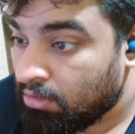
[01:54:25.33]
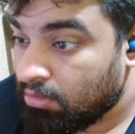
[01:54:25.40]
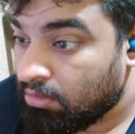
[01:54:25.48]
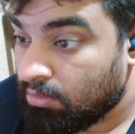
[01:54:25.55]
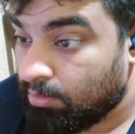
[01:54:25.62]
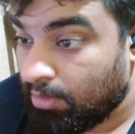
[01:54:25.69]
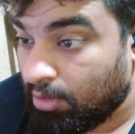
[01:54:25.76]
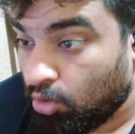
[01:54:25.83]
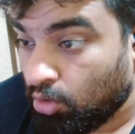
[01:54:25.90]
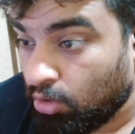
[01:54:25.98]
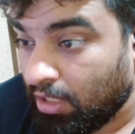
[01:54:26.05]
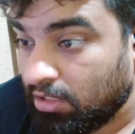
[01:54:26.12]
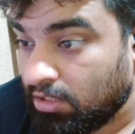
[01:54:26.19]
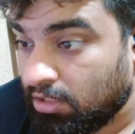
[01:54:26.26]
Been
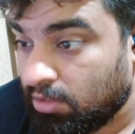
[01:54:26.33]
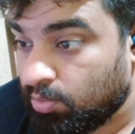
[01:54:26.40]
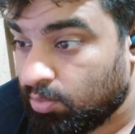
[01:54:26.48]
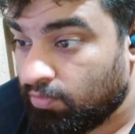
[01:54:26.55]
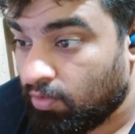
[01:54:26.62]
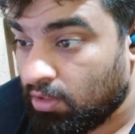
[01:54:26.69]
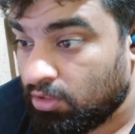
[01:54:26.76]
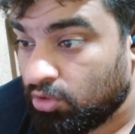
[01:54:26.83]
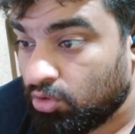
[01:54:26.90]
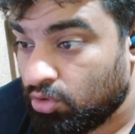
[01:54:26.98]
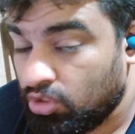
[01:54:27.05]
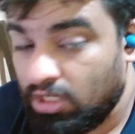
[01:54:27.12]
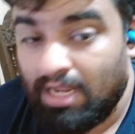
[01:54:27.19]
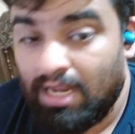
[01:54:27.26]
okay and smooth for us. No
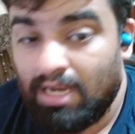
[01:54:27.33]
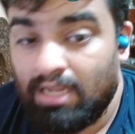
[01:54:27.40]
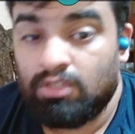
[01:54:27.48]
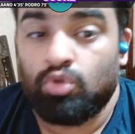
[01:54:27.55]
shenanigans.